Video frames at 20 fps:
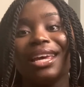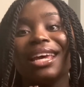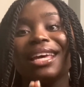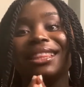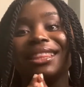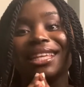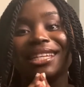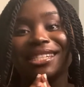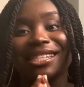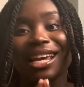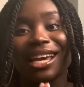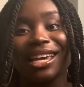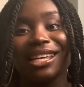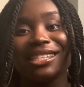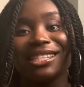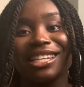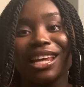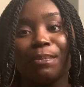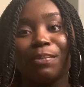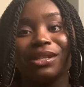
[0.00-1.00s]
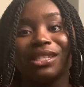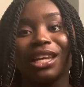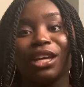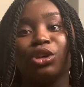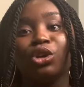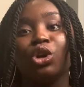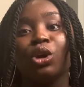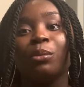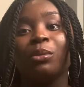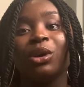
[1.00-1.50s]
The second step is that you
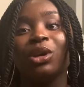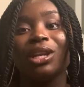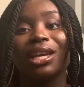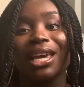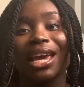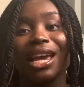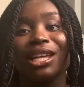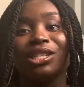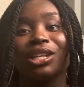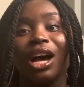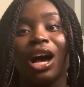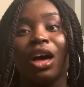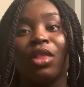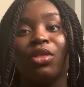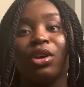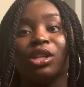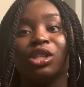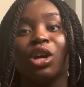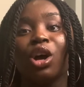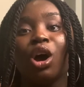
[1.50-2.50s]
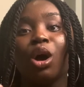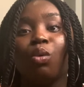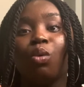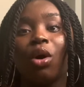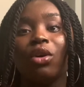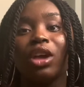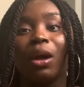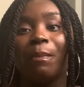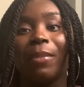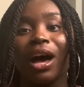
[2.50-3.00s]
communicate to others what
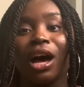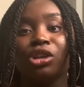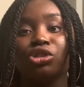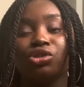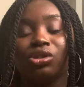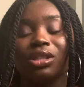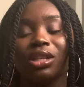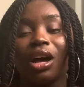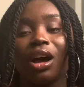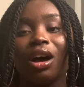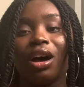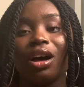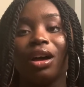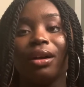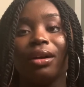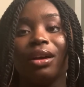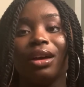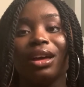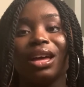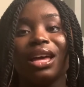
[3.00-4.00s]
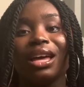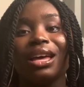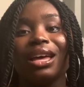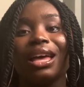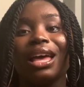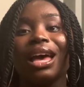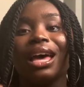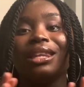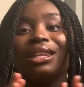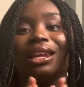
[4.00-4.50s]
your boundaries are.
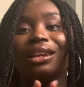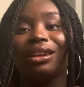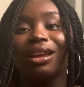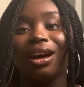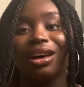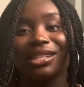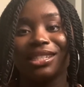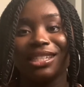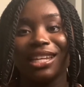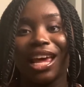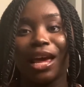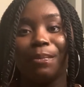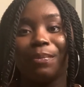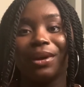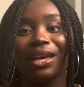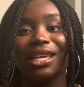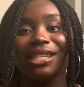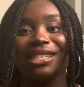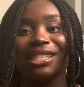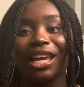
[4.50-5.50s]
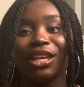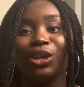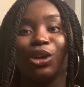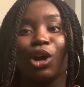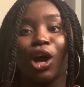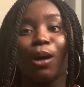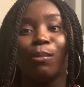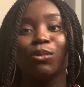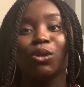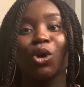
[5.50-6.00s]
And the last step is that you
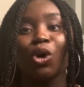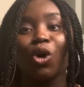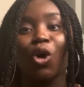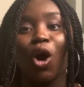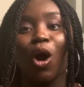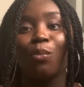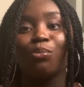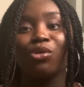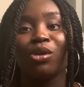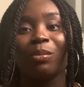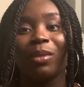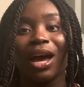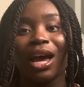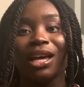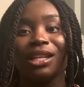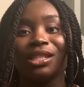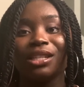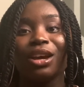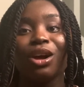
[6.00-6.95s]
come to a compromise